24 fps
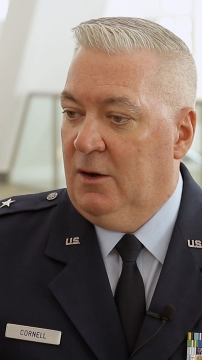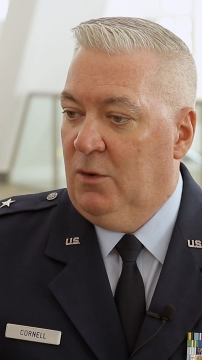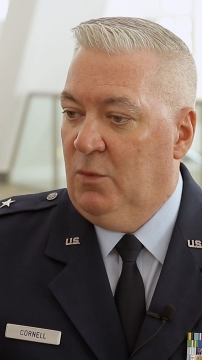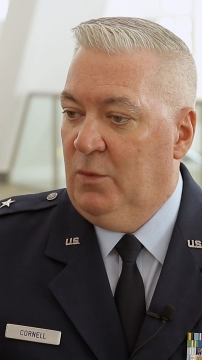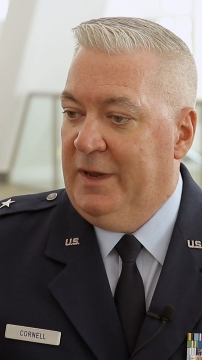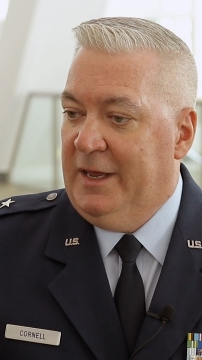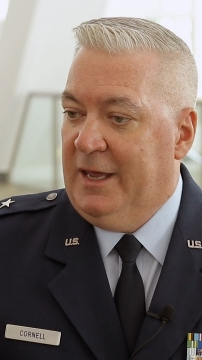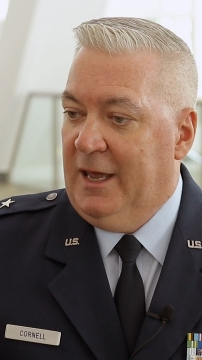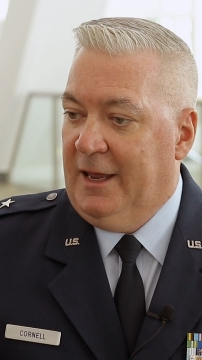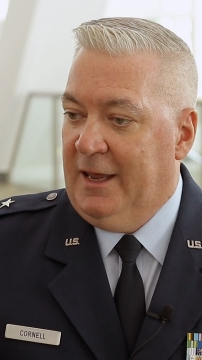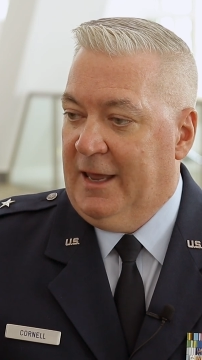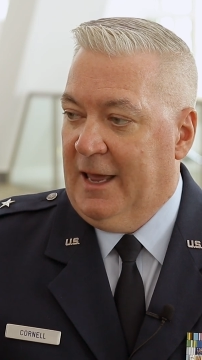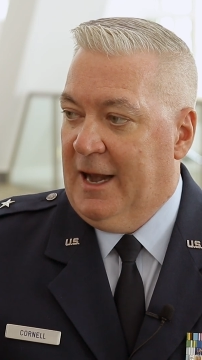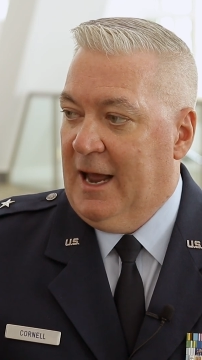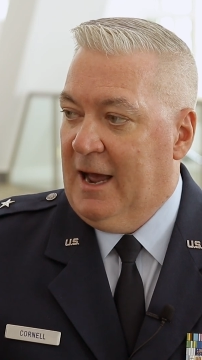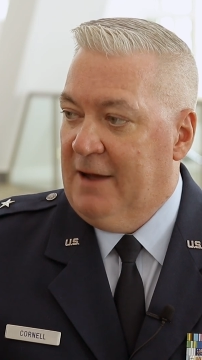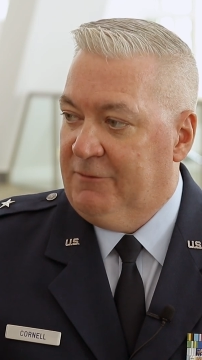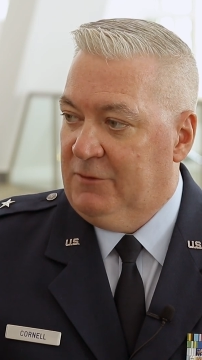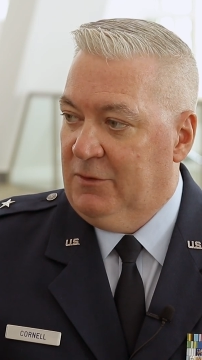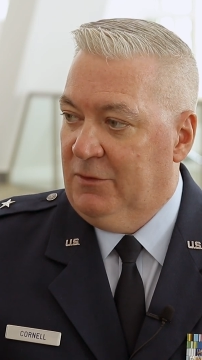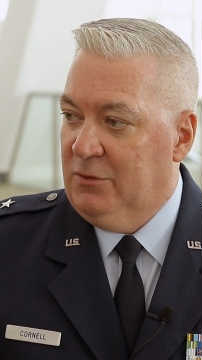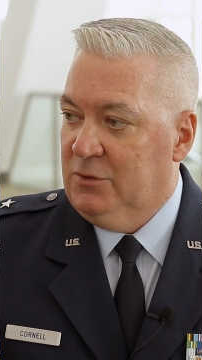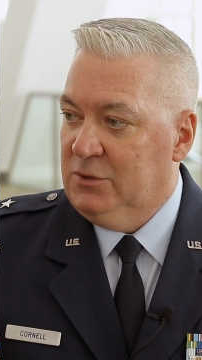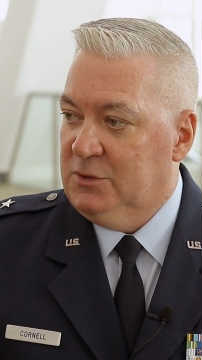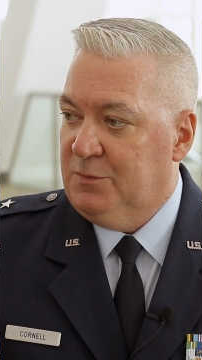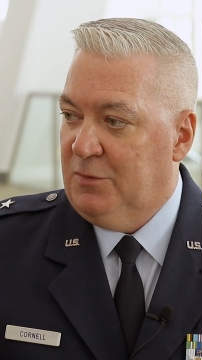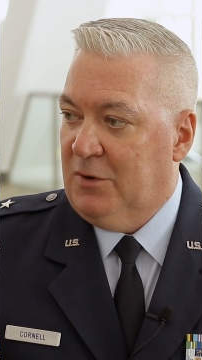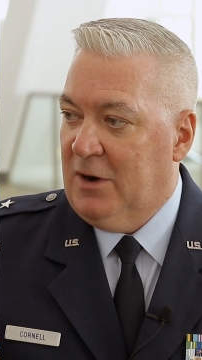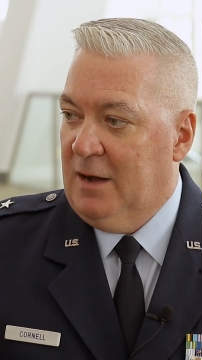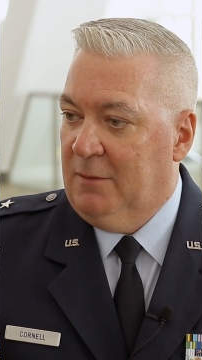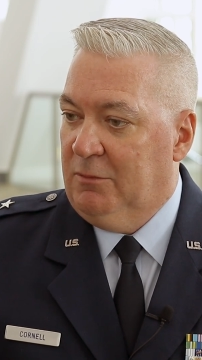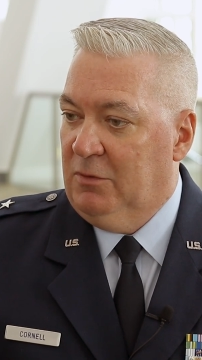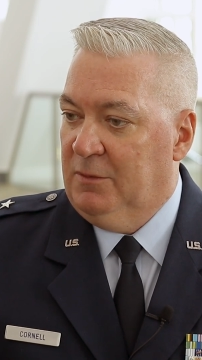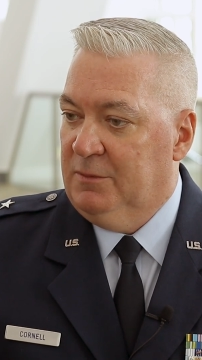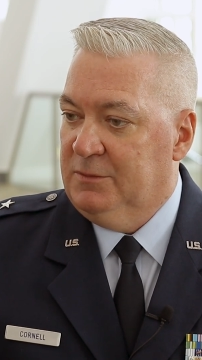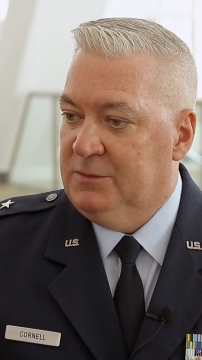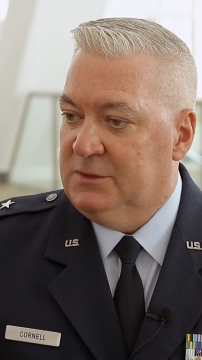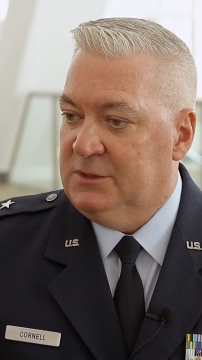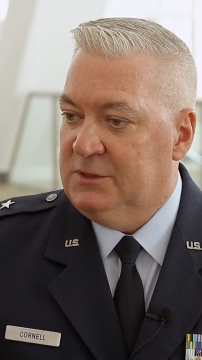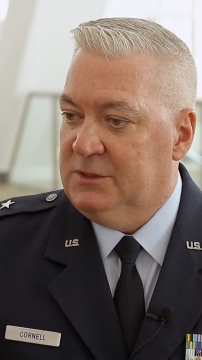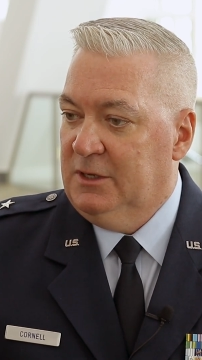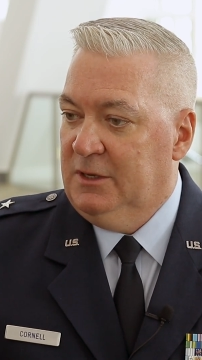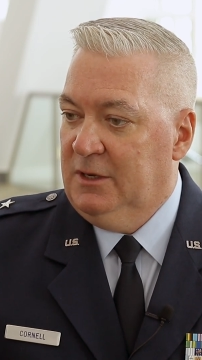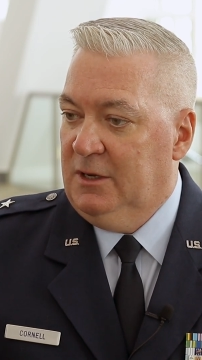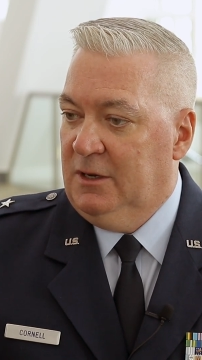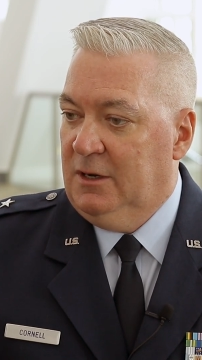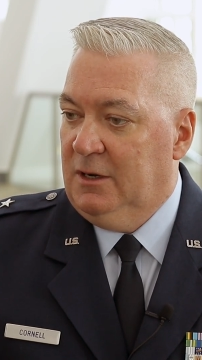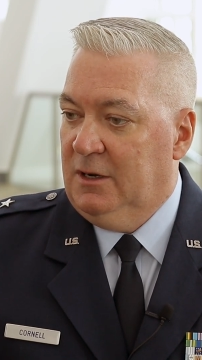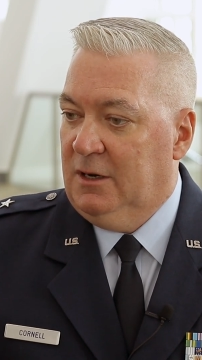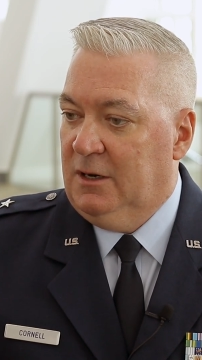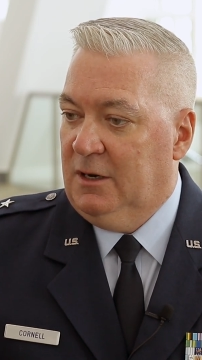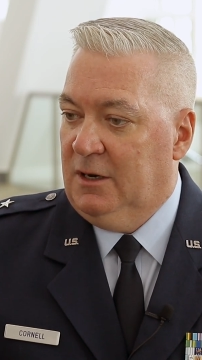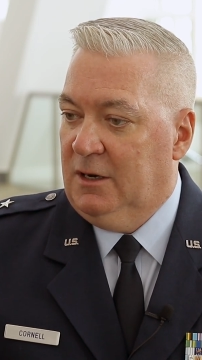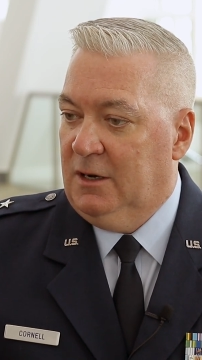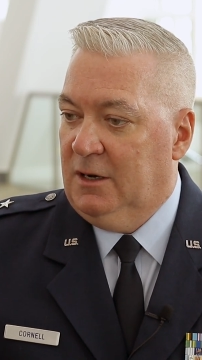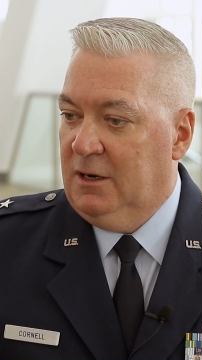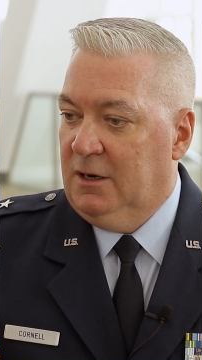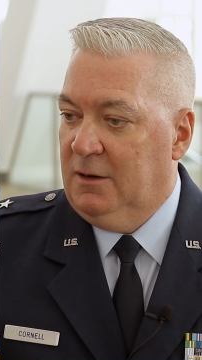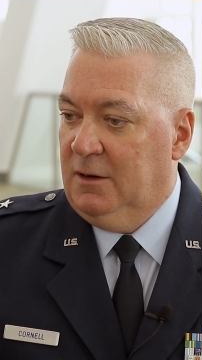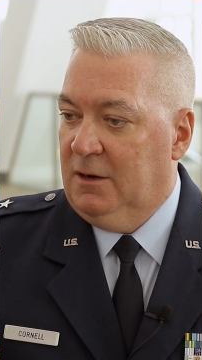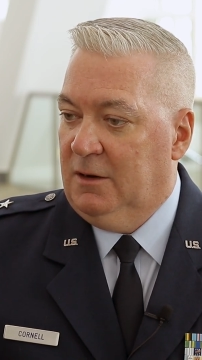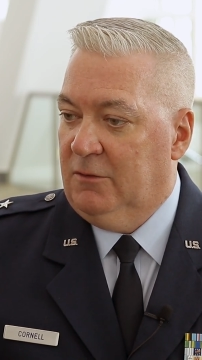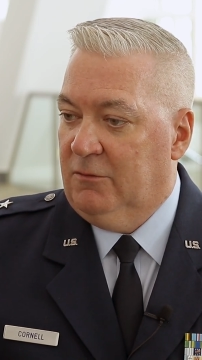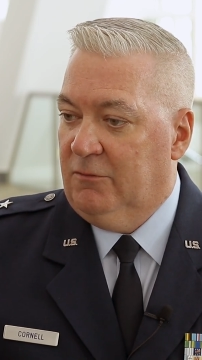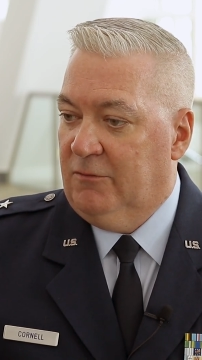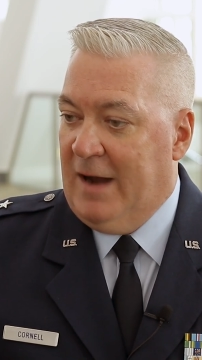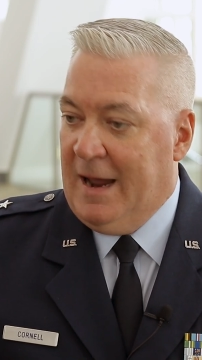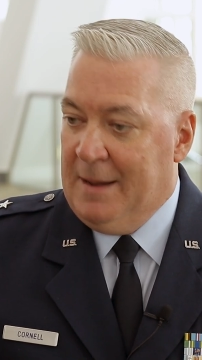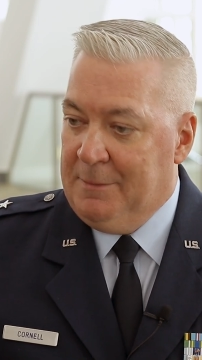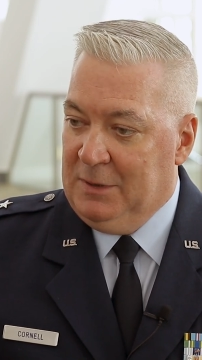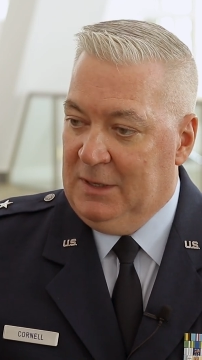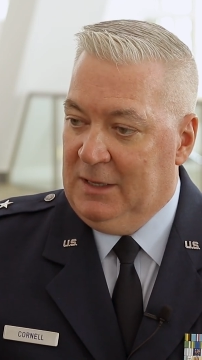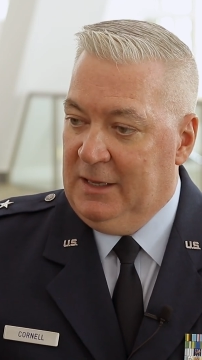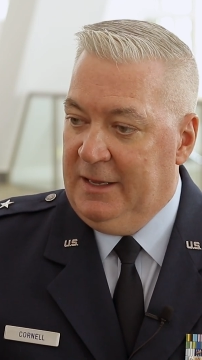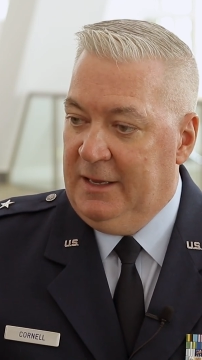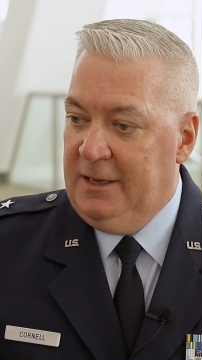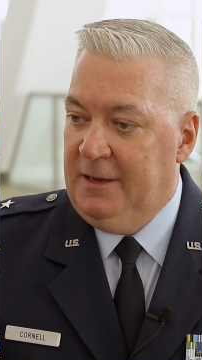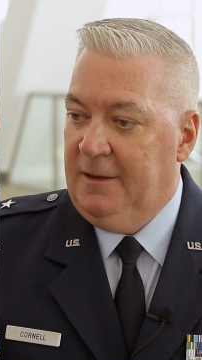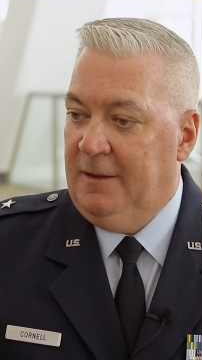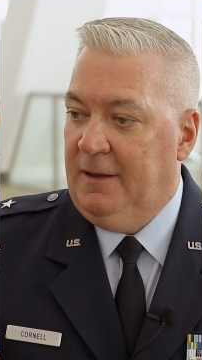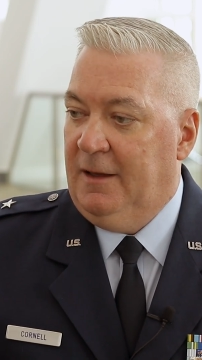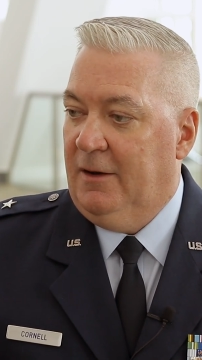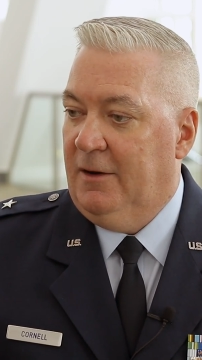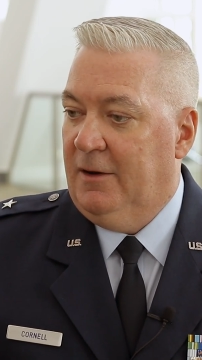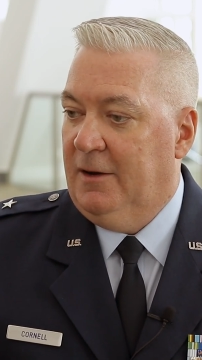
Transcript: we can get after those problems rapidly,